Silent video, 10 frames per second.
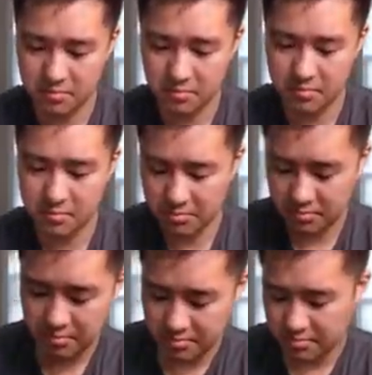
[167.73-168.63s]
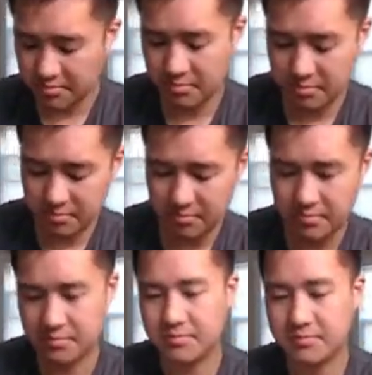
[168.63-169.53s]

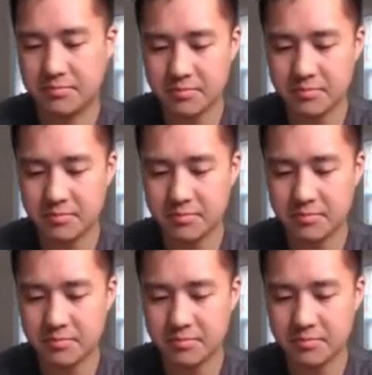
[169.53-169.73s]
[no speech]